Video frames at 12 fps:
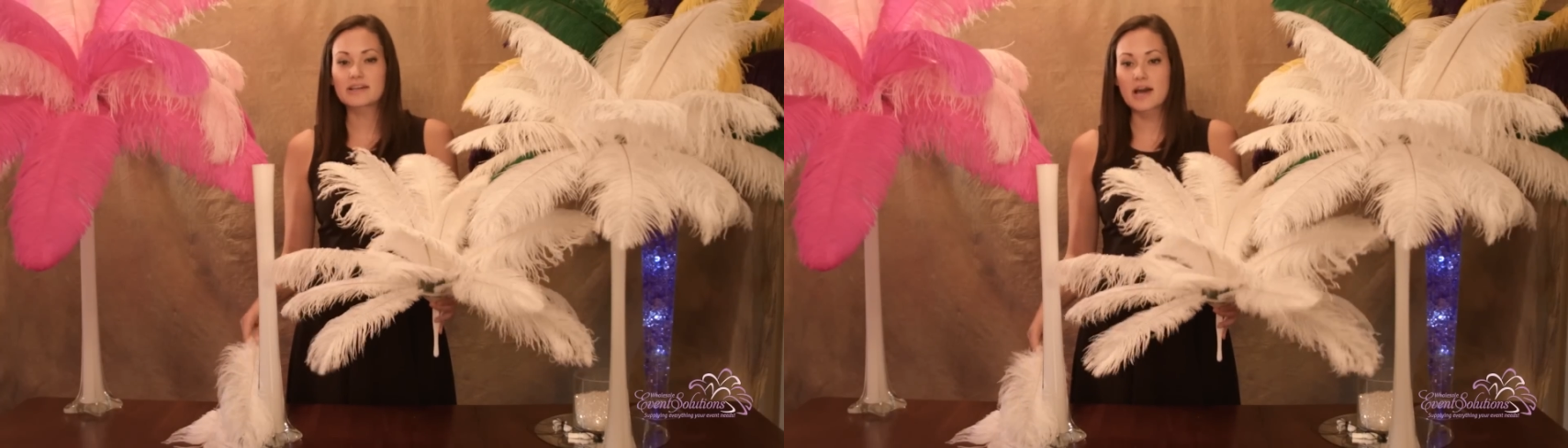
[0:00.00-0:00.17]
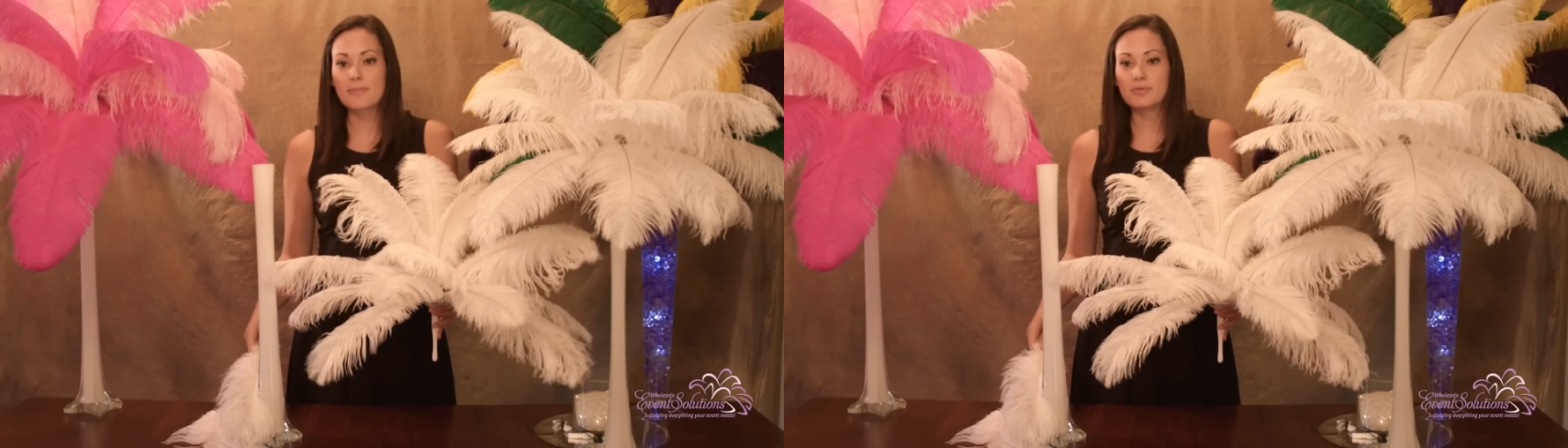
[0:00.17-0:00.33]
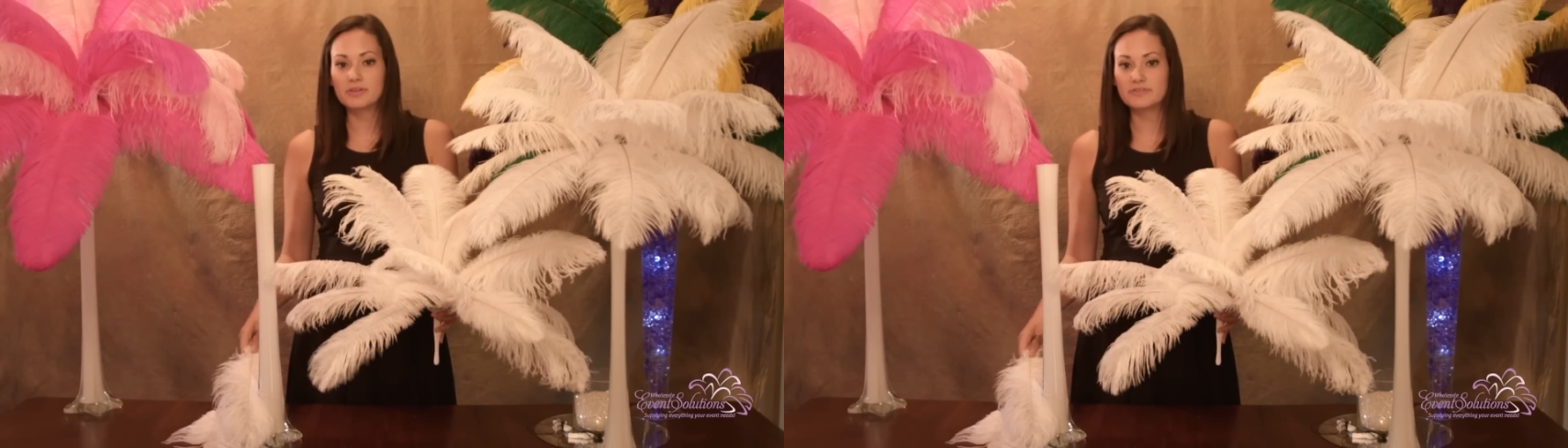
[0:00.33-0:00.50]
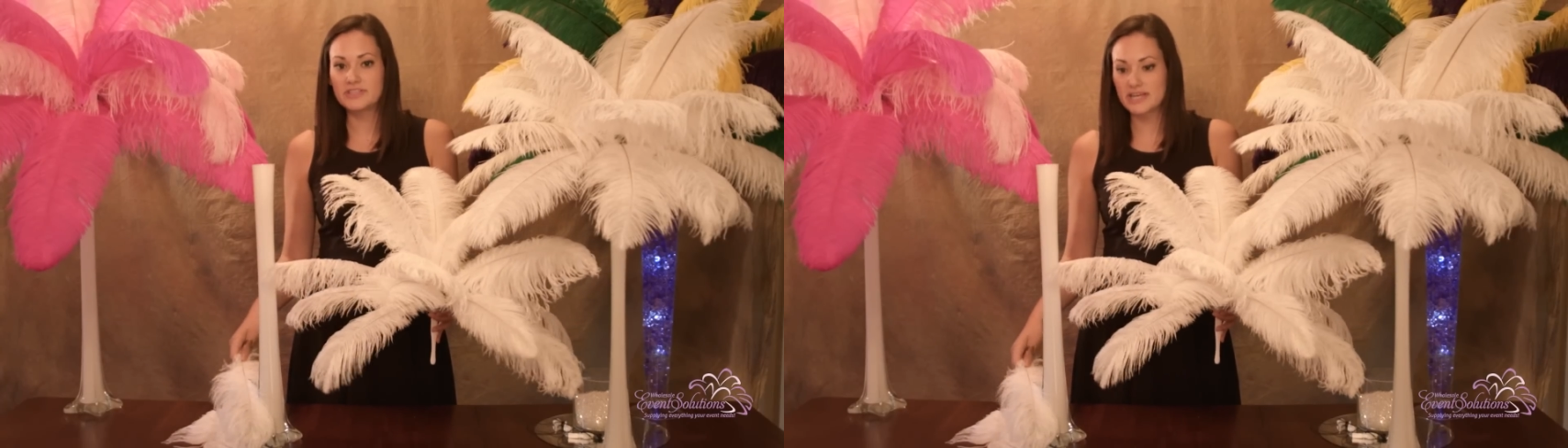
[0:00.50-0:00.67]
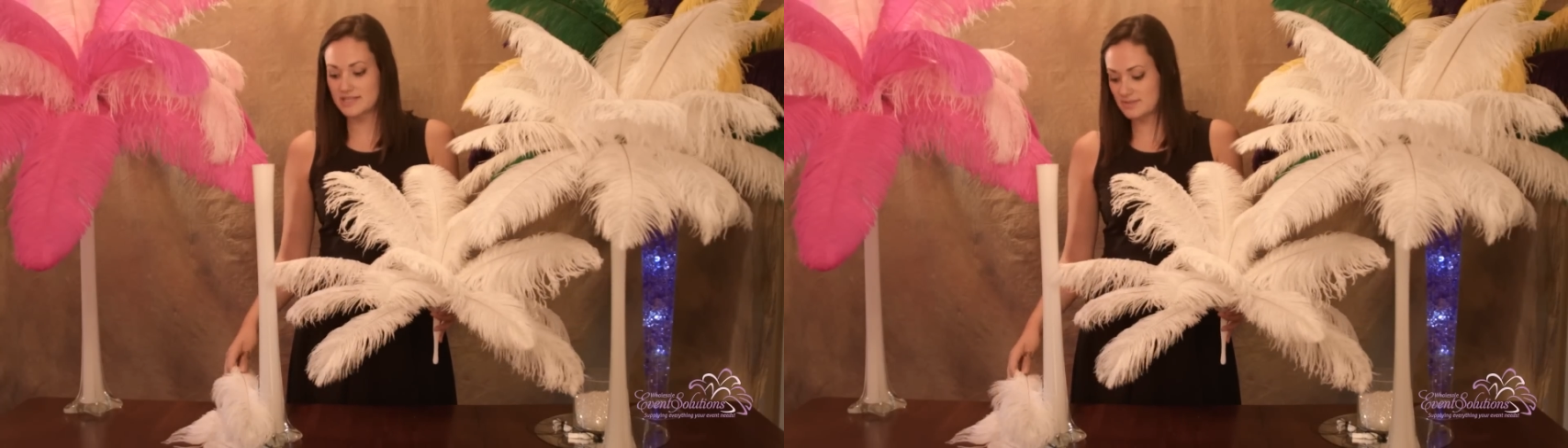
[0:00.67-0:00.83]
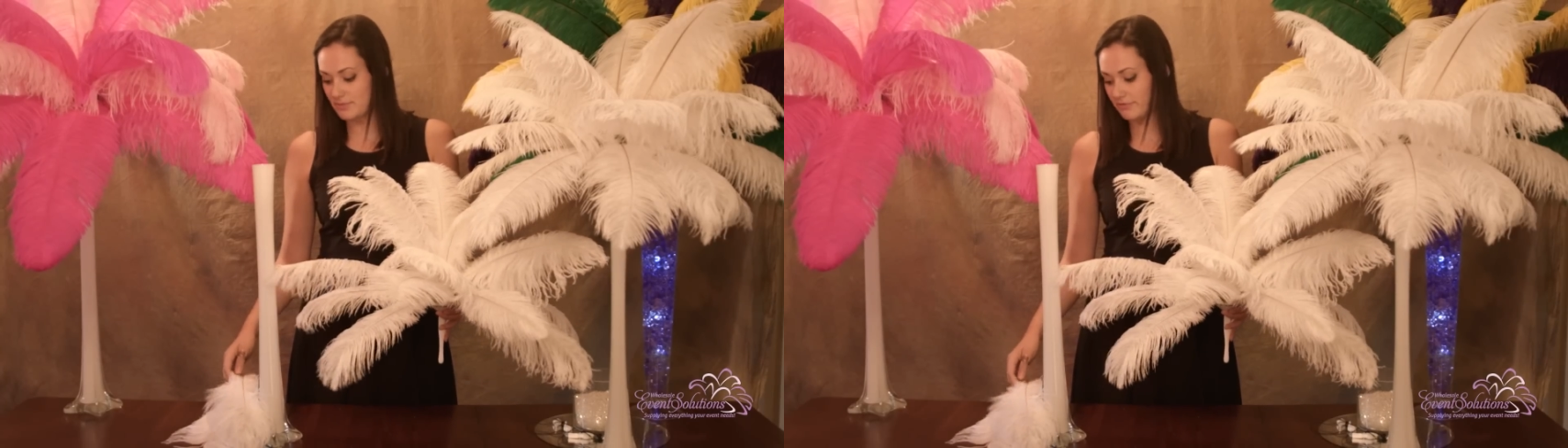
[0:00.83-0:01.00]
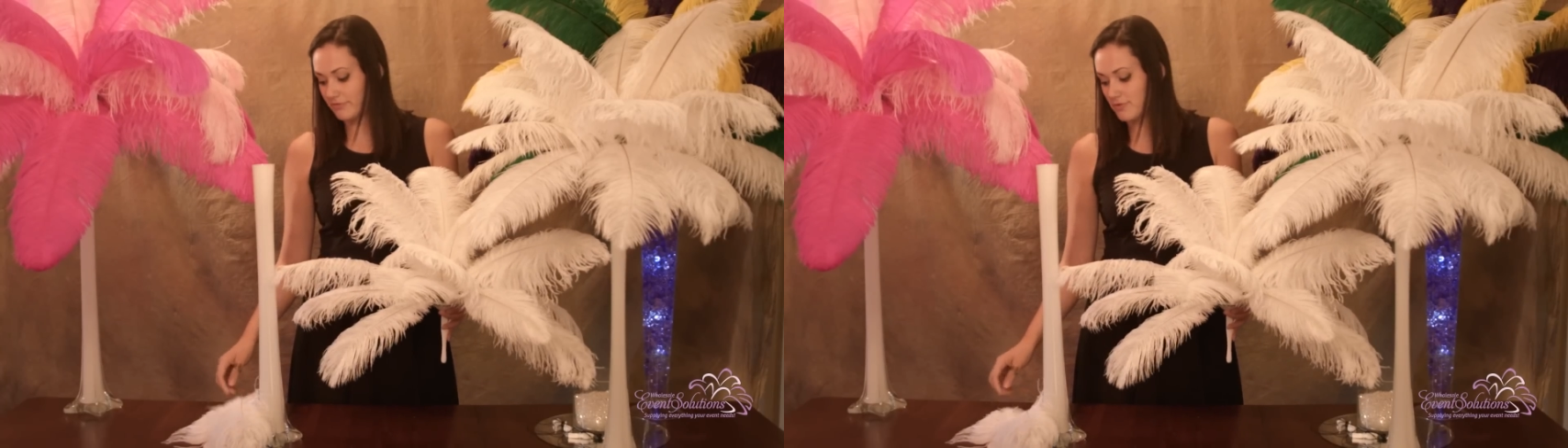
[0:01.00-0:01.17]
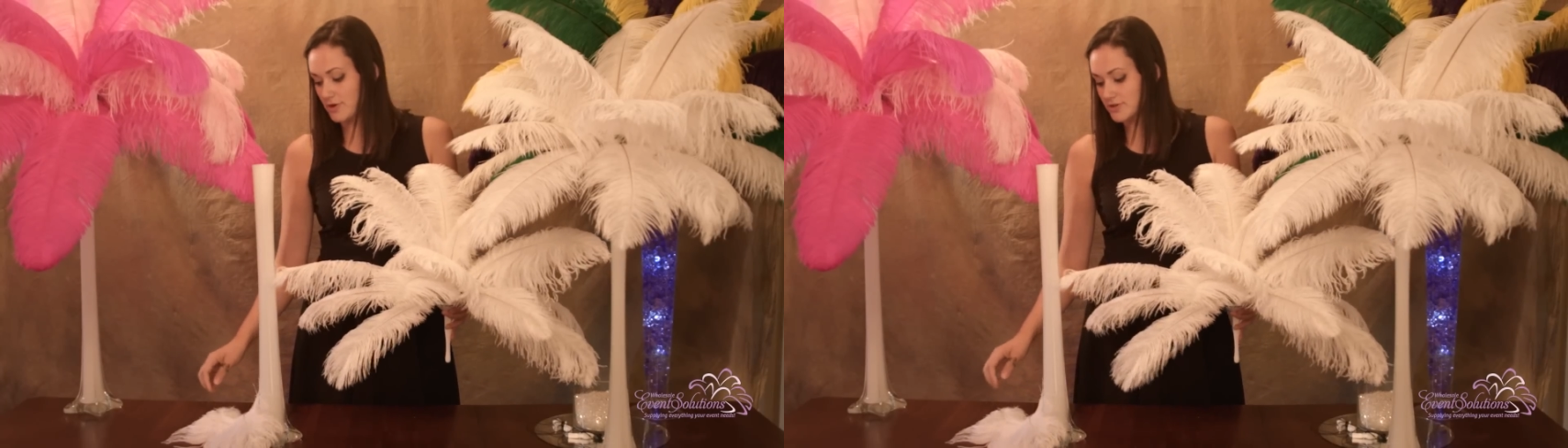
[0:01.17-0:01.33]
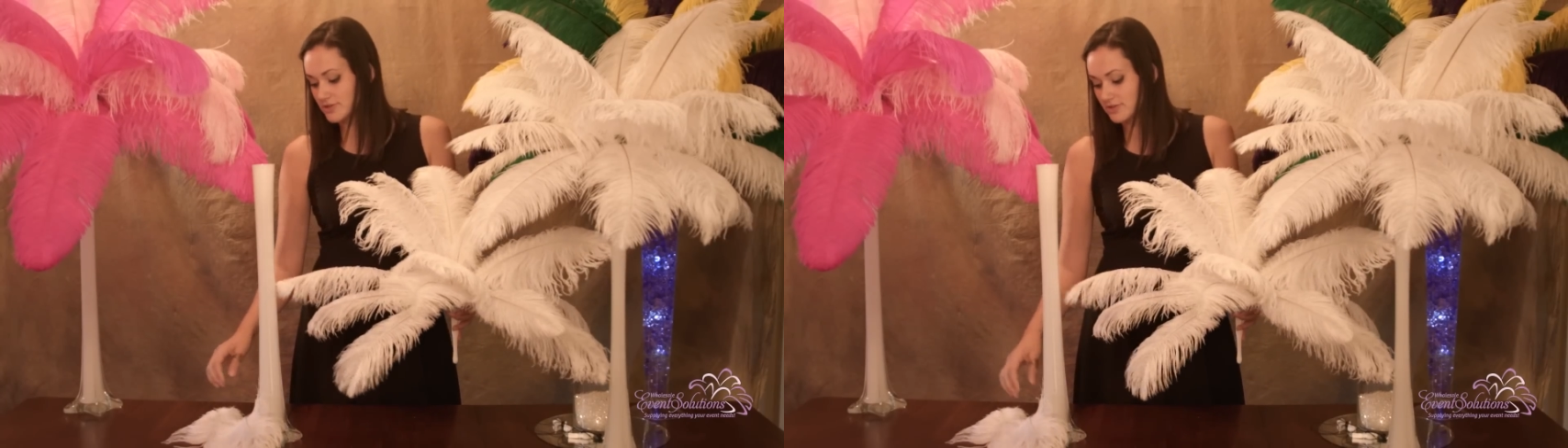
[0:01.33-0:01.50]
couple of days before,